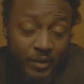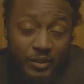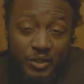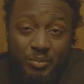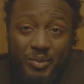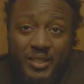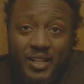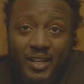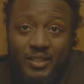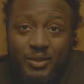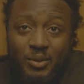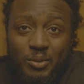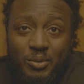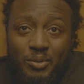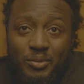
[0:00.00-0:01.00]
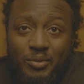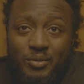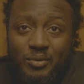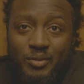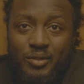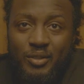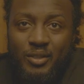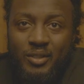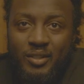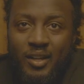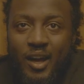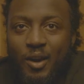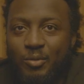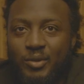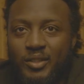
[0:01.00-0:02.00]
Just be nice too.
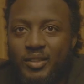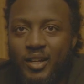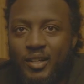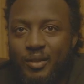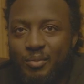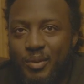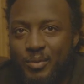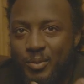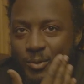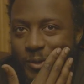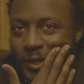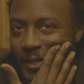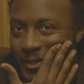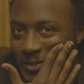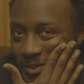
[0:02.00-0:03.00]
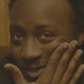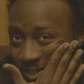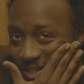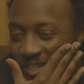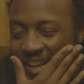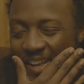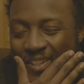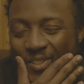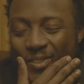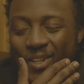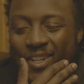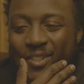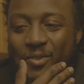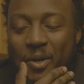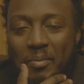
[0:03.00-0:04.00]
I don't really talk to people when I go and shit. I do what
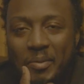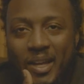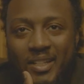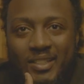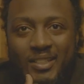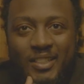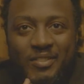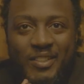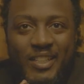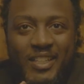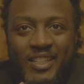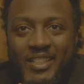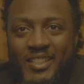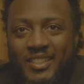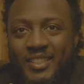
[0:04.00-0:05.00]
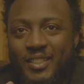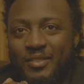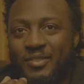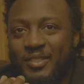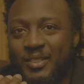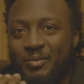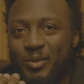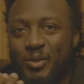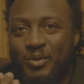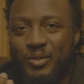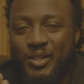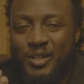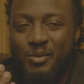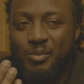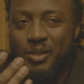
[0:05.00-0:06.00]
I do. I'm nice enough to get into stuff and move
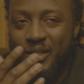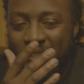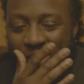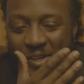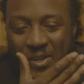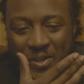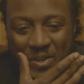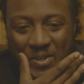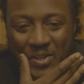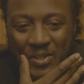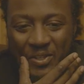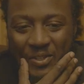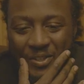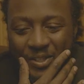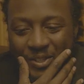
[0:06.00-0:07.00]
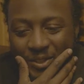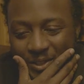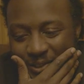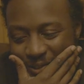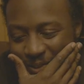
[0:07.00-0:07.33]
around, but you know,